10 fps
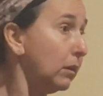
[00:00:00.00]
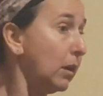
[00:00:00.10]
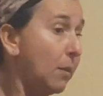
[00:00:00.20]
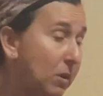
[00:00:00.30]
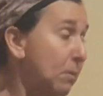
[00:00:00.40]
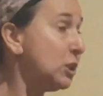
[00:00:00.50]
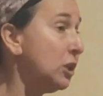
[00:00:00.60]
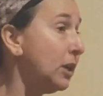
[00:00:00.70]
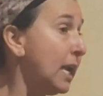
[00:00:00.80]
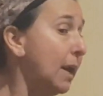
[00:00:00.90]
I'm not
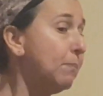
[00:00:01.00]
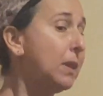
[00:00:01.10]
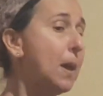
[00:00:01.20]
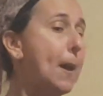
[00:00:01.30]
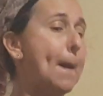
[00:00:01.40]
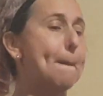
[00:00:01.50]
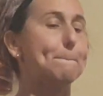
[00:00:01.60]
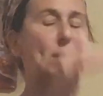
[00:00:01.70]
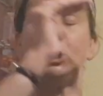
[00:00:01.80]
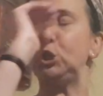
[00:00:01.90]
mentioning her name.
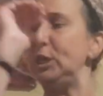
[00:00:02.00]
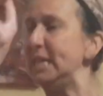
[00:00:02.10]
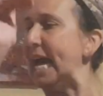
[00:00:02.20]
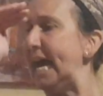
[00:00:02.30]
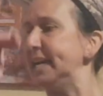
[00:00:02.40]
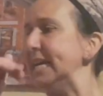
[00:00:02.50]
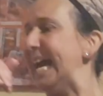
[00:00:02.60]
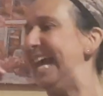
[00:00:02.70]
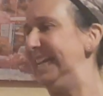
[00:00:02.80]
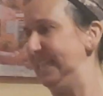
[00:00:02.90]
But she had
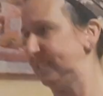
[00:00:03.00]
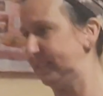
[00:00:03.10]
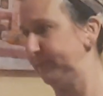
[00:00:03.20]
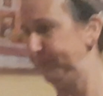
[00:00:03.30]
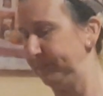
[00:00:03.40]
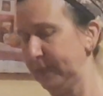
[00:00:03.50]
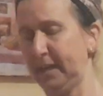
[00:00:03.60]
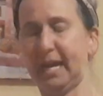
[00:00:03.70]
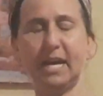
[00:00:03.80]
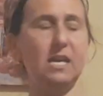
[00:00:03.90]
a list,
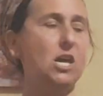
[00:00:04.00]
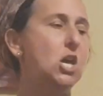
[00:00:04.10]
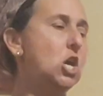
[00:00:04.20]
okay?